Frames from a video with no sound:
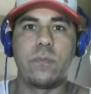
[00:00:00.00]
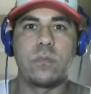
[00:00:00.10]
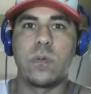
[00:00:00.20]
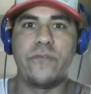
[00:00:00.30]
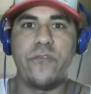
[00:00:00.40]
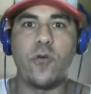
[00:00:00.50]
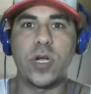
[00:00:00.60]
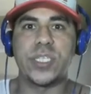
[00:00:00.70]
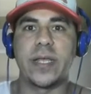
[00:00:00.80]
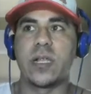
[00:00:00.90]

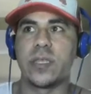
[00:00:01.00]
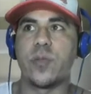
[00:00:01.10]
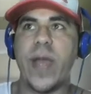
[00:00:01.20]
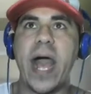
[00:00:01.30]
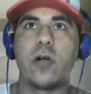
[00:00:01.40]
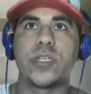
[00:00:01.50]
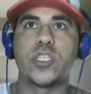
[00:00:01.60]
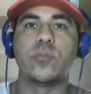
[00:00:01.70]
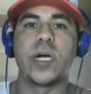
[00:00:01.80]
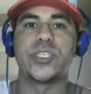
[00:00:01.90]
enforce their power
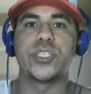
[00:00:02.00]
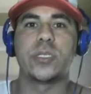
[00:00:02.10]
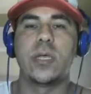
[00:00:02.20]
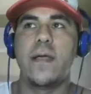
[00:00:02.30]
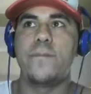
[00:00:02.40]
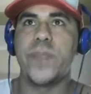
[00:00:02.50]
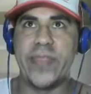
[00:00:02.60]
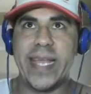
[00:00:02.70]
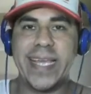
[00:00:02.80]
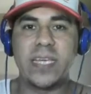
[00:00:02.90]
too much, and
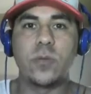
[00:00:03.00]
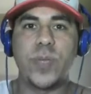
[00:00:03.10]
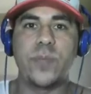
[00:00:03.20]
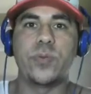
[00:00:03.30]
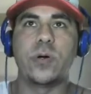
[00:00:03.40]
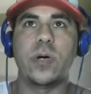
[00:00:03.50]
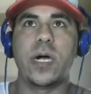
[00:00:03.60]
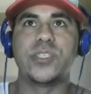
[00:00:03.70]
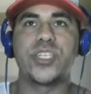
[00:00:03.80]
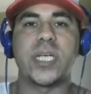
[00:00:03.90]
they kill people
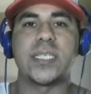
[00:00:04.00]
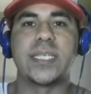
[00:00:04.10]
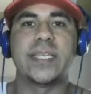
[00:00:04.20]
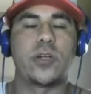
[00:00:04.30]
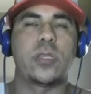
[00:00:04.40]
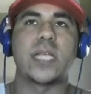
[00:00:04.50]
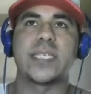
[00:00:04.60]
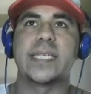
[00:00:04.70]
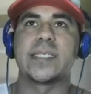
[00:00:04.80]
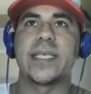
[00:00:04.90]
unjustly. There are lots of
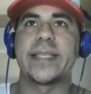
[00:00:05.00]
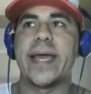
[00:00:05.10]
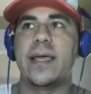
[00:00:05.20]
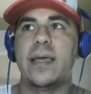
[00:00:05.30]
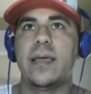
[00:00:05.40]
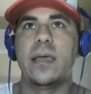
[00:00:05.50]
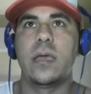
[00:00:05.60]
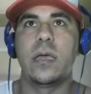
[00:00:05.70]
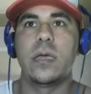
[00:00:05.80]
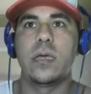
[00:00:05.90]
cases like that.
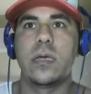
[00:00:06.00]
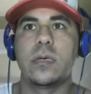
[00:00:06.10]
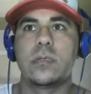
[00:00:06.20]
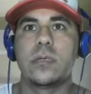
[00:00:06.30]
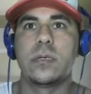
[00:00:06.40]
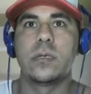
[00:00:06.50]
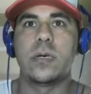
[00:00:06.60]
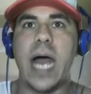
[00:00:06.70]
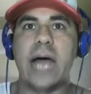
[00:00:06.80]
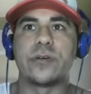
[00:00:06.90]

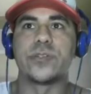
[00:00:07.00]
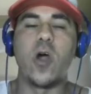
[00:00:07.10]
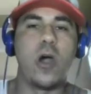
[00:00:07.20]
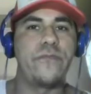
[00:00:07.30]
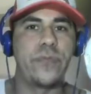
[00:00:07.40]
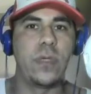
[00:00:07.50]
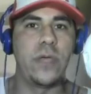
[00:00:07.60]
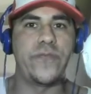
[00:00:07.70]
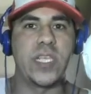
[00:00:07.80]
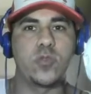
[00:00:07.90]
I don't know
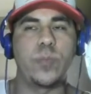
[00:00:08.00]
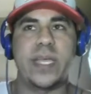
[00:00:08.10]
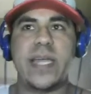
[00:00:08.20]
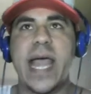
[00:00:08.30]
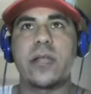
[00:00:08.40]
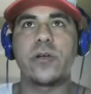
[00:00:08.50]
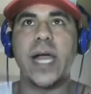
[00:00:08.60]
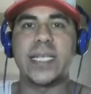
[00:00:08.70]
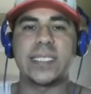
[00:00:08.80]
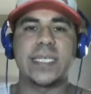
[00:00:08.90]
if this would be
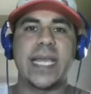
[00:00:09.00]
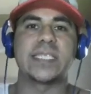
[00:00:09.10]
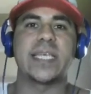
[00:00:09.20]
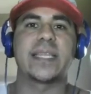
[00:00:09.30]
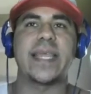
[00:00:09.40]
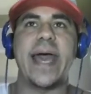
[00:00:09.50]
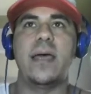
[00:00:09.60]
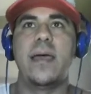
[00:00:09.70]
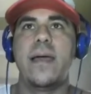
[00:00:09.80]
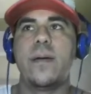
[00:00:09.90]
categorized as a case like
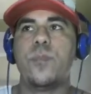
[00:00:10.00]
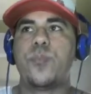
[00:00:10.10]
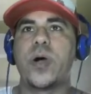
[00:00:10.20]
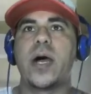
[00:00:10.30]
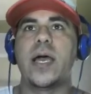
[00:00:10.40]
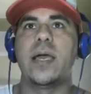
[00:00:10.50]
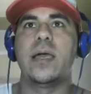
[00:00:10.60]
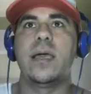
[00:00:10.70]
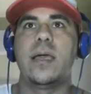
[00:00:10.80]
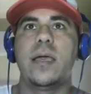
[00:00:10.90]
that, but
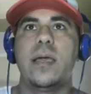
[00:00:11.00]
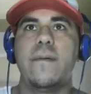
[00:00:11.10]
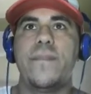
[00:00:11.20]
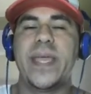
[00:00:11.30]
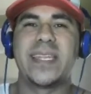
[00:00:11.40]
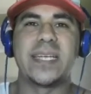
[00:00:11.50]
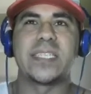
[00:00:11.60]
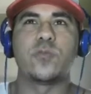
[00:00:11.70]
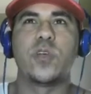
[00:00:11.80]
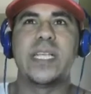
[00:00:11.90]
it doesn't really